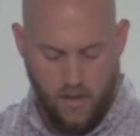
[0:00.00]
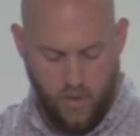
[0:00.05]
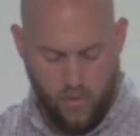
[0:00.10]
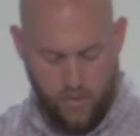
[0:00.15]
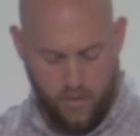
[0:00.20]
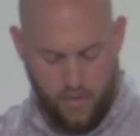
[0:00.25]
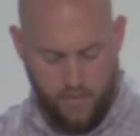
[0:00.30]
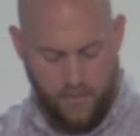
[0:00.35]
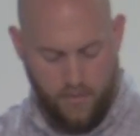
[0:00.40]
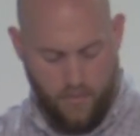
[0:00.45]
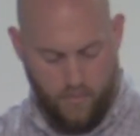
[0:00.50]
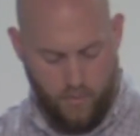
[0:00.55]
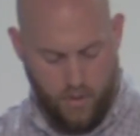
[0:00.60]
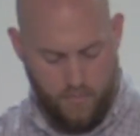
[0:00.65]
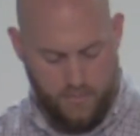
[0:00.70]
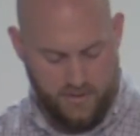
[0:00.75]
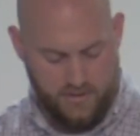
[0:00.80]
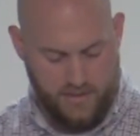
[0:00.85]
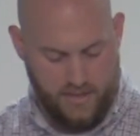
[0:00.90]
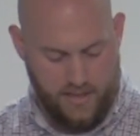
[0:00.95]
Hold on, we're
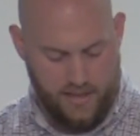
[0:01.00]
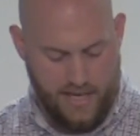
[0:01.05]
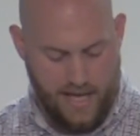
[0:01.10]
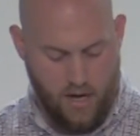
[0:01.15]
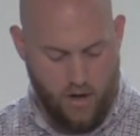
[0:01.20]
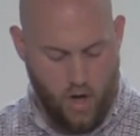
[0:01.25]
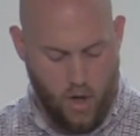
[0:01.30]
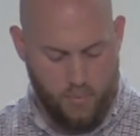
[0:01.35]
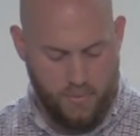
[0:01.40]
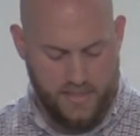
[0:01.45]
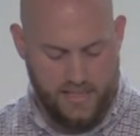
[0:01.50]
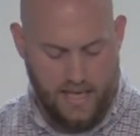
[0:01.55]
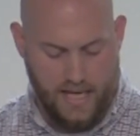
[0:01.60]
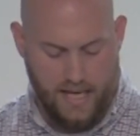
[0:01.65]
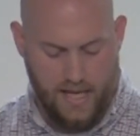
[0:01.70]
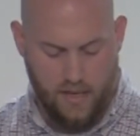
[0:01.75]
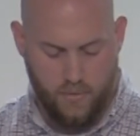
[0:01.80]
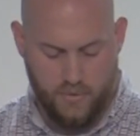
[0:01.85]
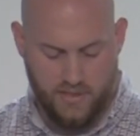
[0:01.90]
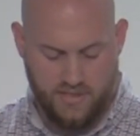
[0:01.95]
almost there. "Now
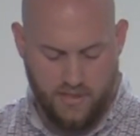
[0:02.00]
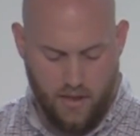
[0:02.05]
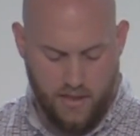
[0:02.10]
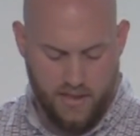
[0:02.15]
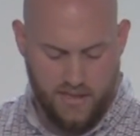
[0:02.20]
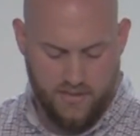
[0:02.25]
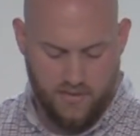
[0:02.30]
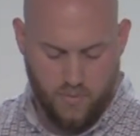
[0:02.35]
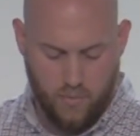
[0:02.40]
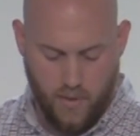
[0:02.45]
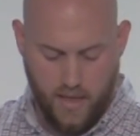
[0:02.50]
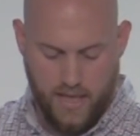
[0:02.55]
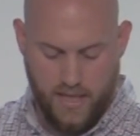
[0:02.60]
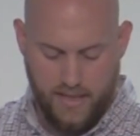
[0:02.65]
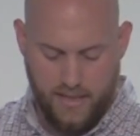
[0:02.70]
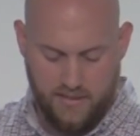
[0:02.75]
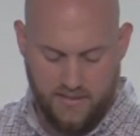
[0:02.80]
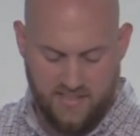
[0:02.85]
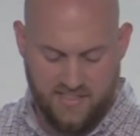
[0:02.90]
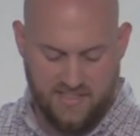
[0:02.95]
Obadiah was on his
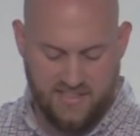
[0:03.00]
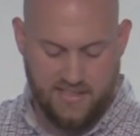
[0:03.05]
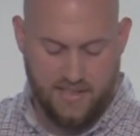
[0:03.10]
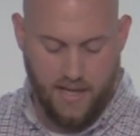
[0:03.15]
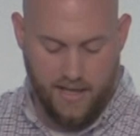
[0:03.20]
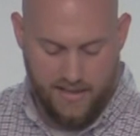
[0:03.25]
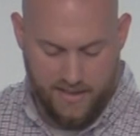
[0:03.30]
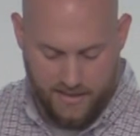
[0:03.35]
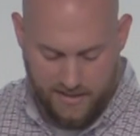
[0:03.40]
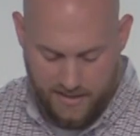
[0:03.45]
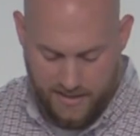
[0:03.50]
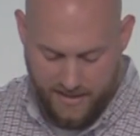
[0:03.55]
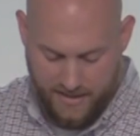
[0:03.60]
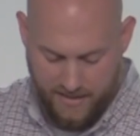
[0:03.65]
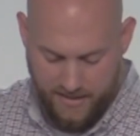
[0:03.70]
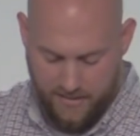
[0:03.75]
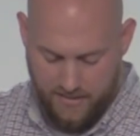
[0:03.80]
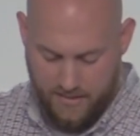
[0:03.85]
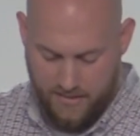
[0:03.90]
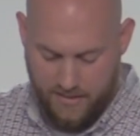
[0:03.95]
way, and
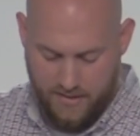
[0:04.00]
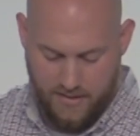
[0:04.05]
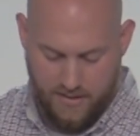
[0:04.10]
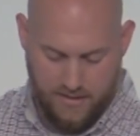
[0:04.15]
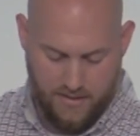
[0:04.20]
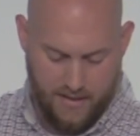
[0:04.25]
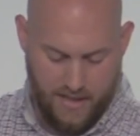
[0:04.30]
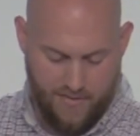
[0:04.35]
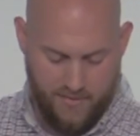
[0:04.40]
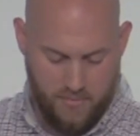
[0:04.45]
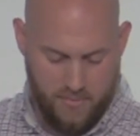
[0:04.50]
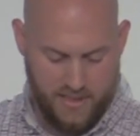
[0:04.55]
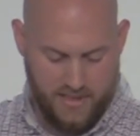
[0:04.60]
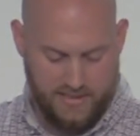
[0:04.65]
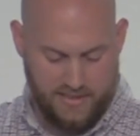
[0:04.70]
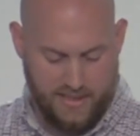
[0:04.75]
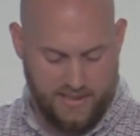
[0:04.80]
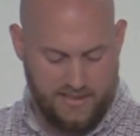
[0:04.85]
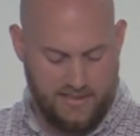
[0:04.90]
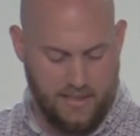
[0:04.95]
suddenly," everybody
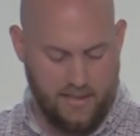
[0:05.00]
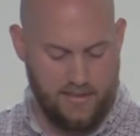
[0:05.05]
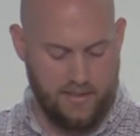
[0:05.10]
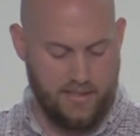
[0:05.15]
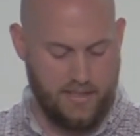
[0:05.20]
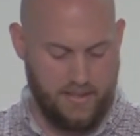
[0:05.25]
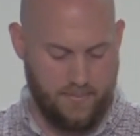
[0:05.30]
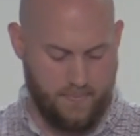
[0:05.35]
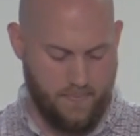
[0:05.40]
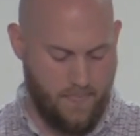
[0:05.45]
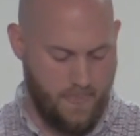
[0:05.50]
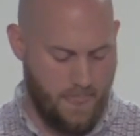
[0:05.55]
say suddenly,